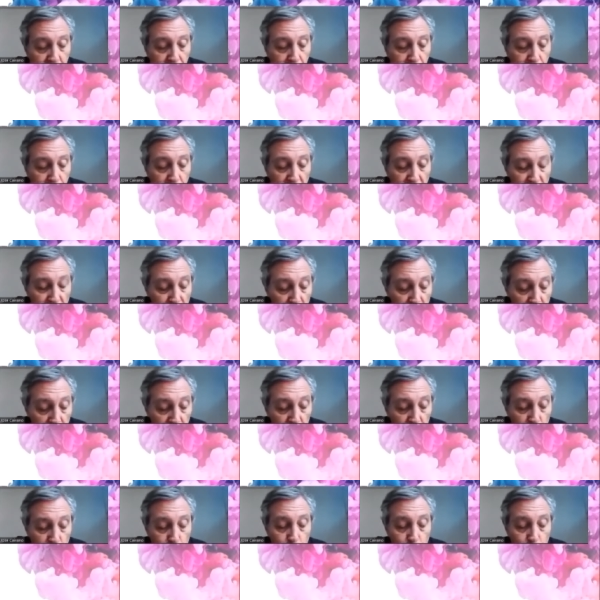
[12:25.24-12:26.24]
mixture
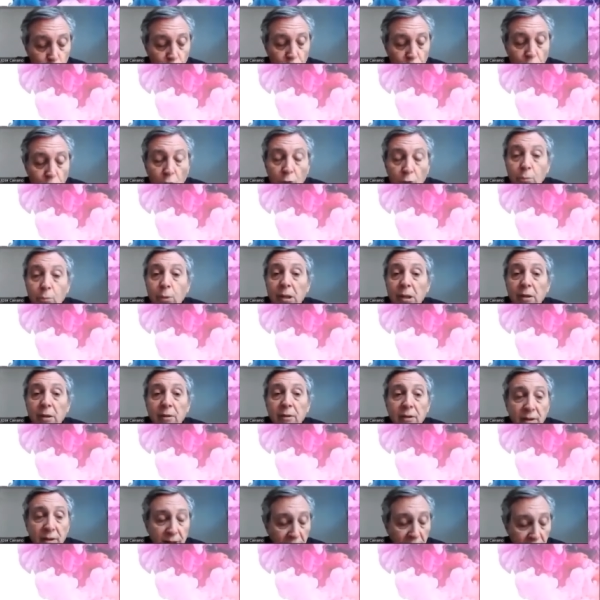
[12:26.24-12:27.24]
should not be
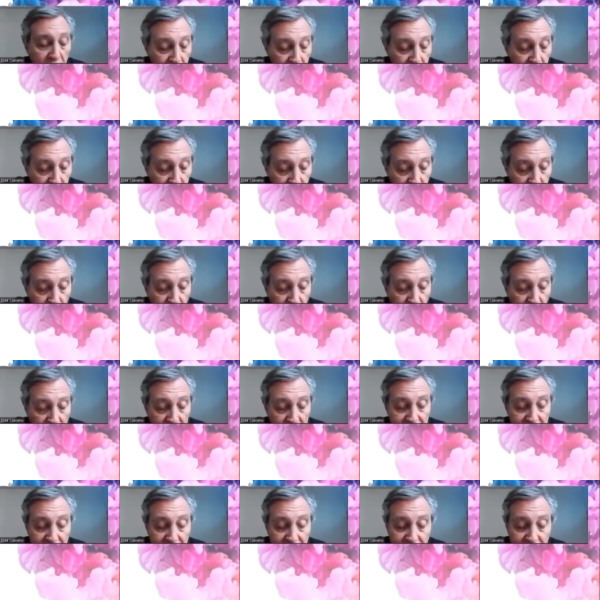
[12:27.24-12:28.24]
taken
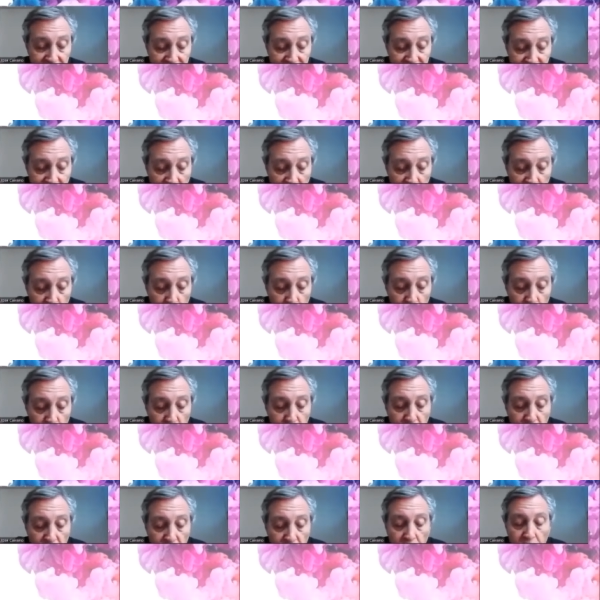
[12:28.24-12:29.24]
as a
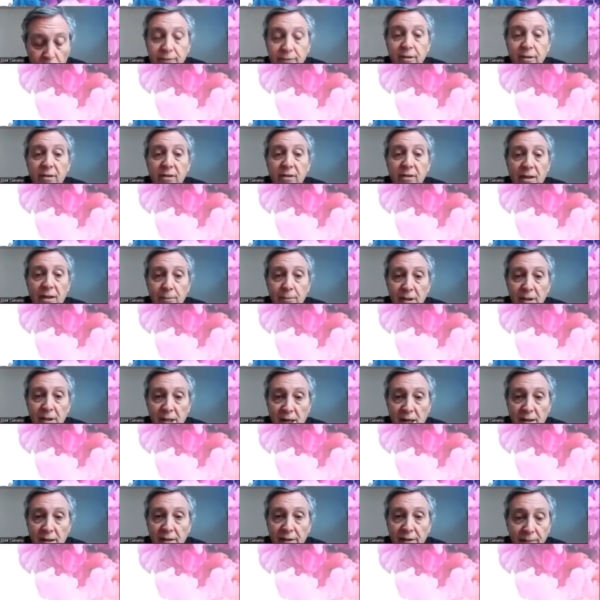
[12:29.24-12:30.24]
synonym of
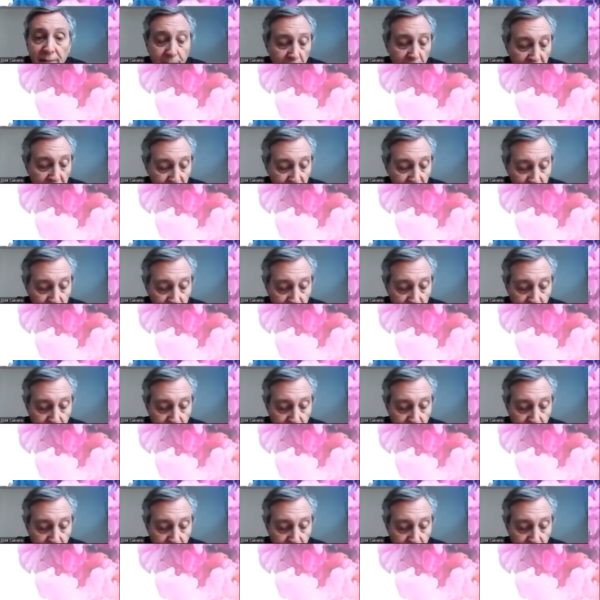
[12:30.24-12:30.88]
subtractive mixture.